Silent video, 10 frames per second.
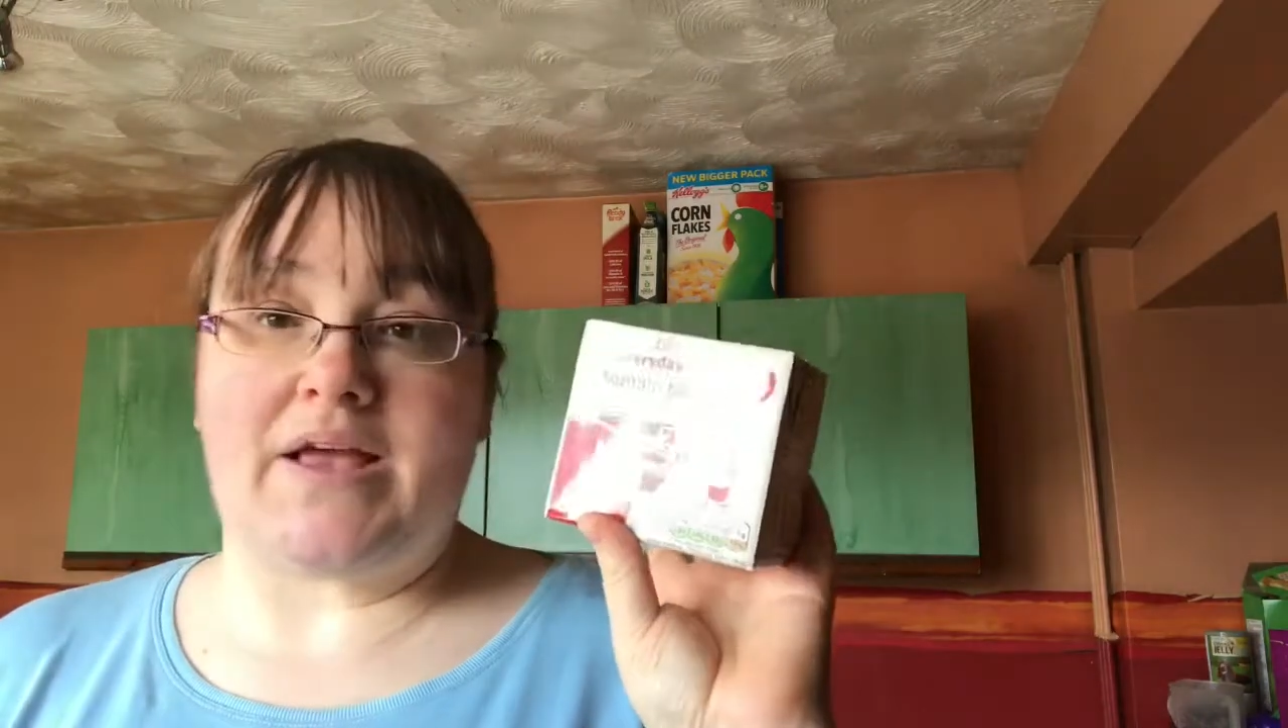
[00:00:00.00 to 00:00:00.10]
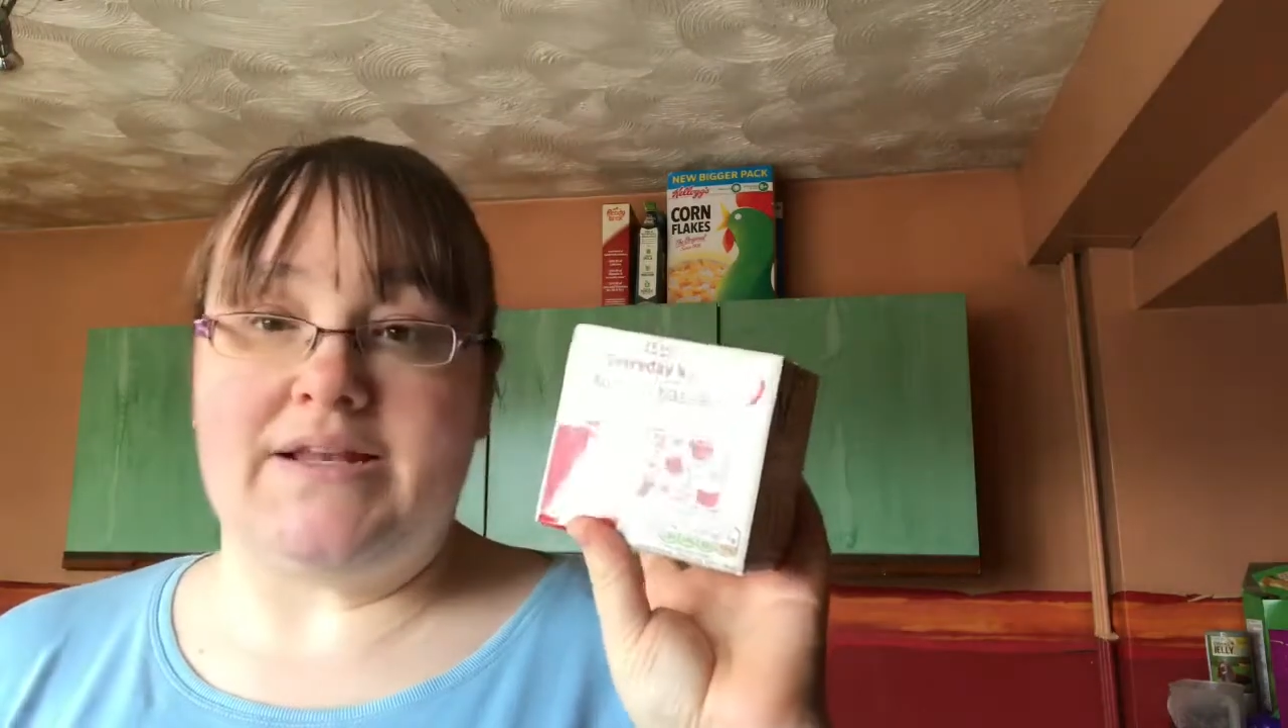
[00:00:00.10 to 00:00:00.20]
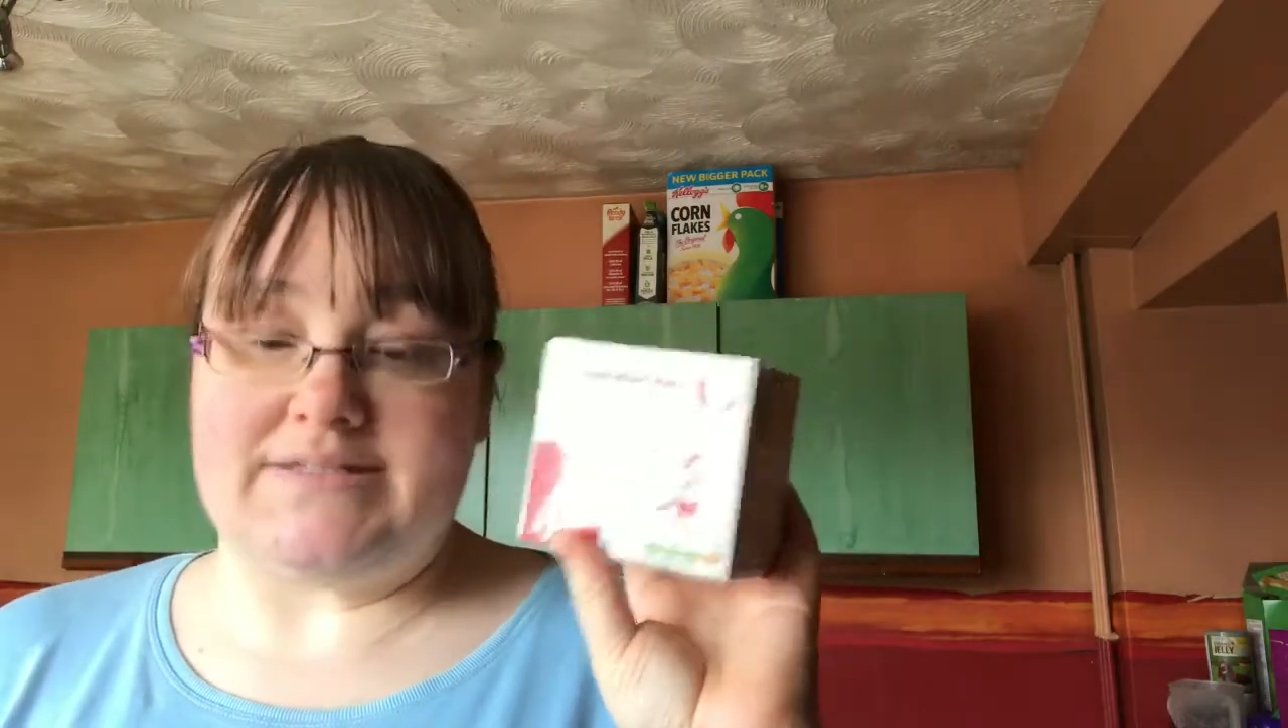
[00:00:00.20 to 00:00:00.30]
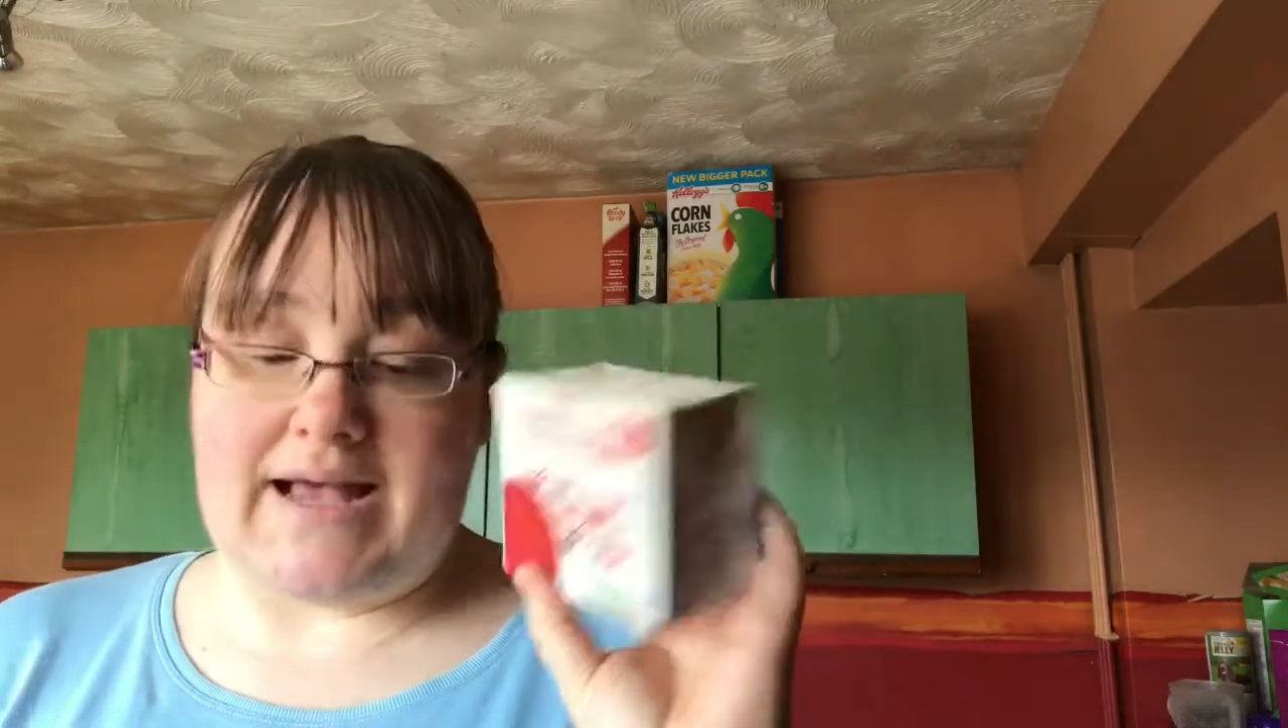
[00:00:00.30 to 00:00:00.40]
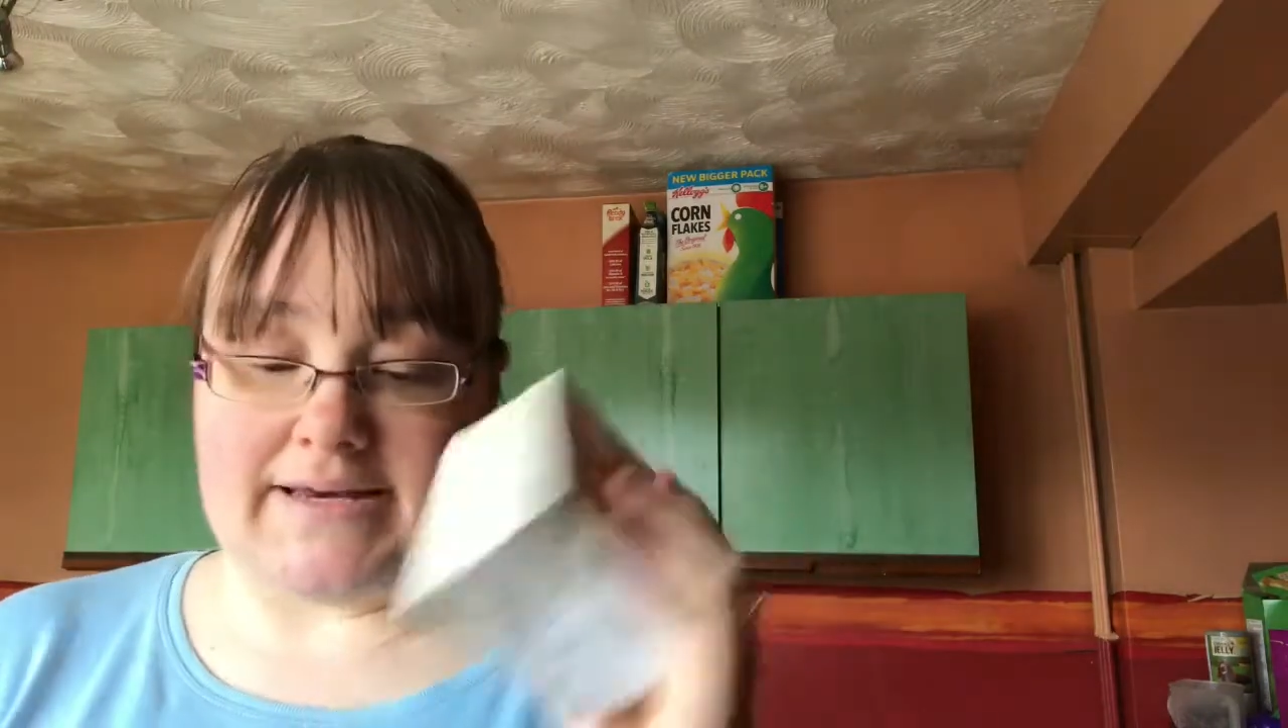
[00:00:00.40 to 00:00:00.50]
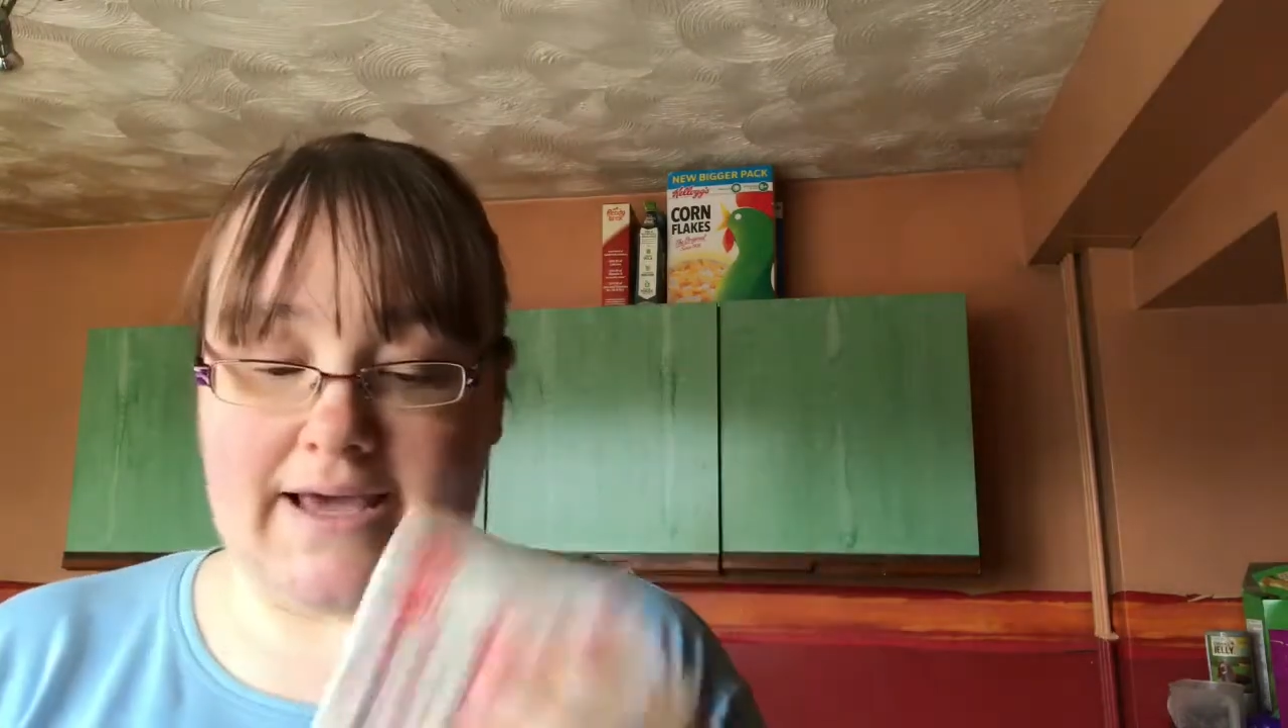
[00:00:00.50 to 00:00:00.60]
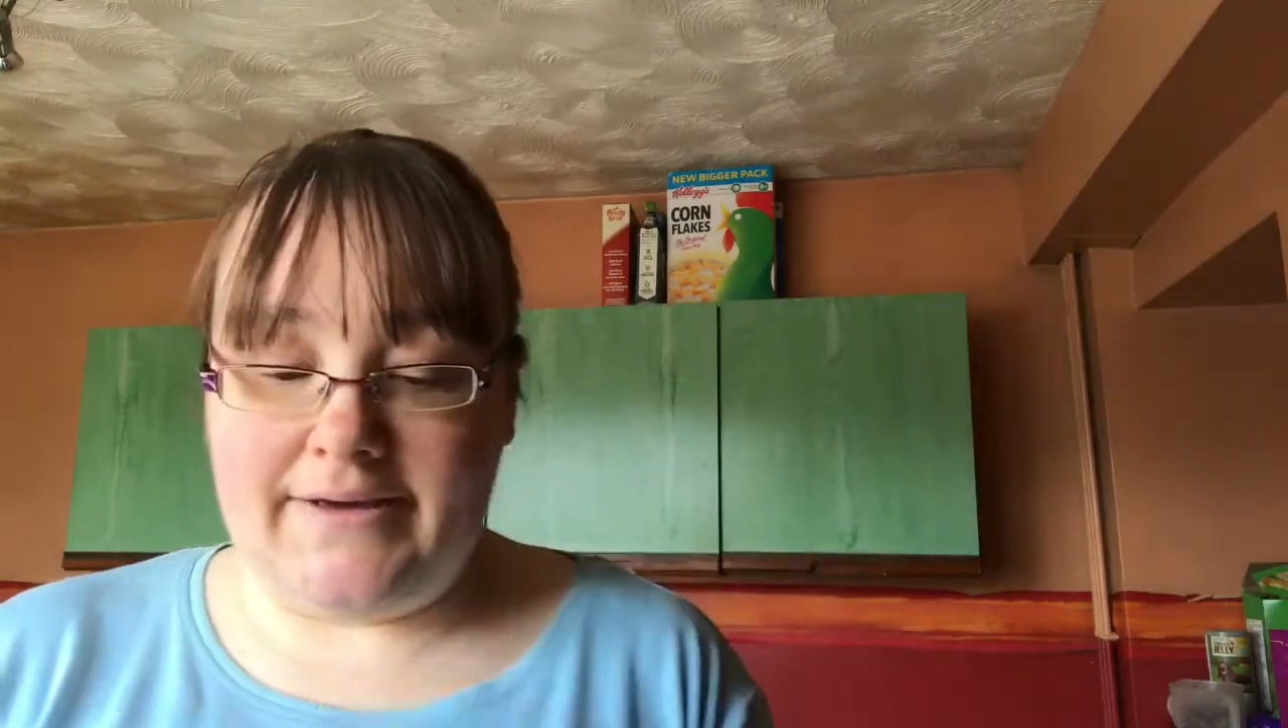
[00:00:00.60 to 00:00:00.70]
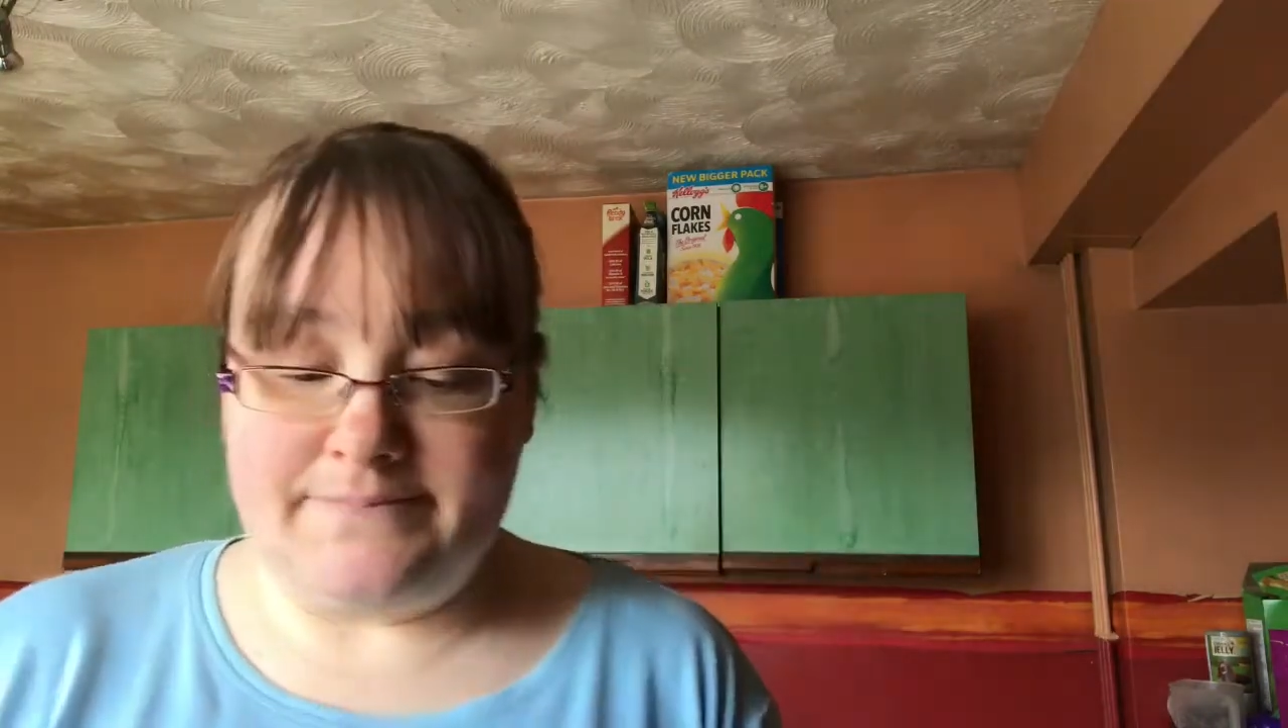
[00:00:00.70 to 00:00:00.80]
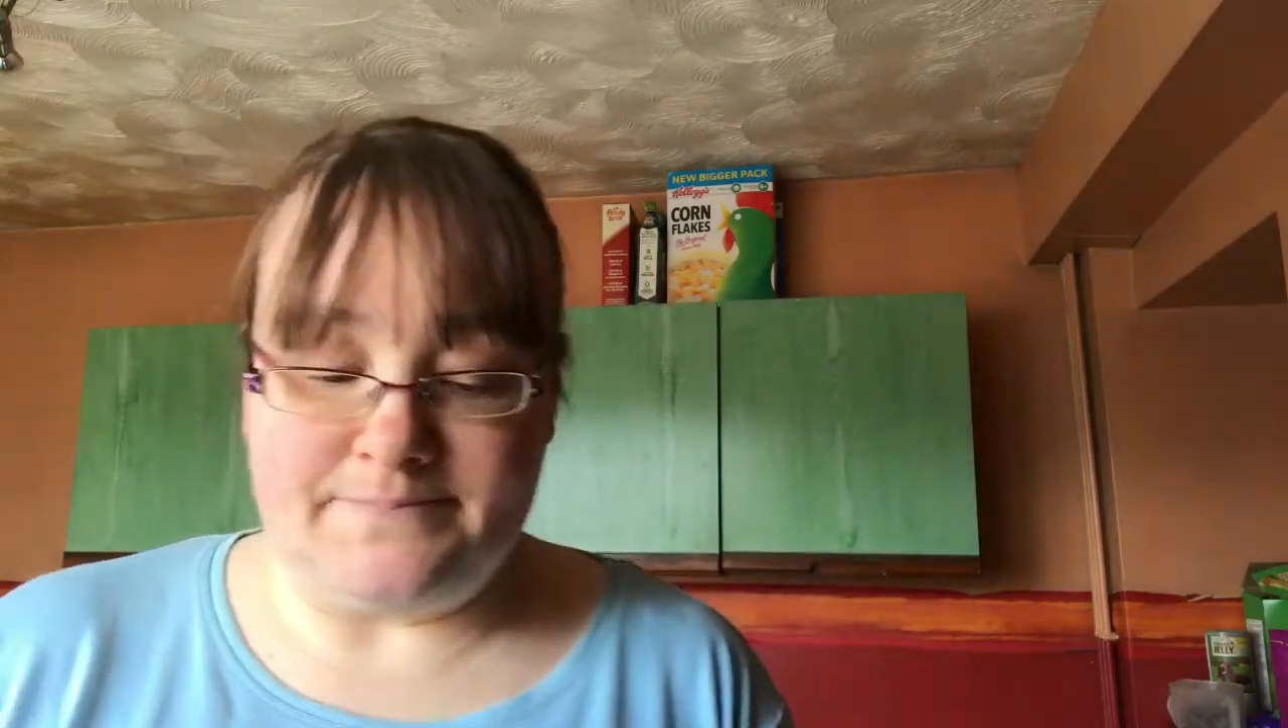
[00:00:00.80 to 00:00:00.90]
lasagna.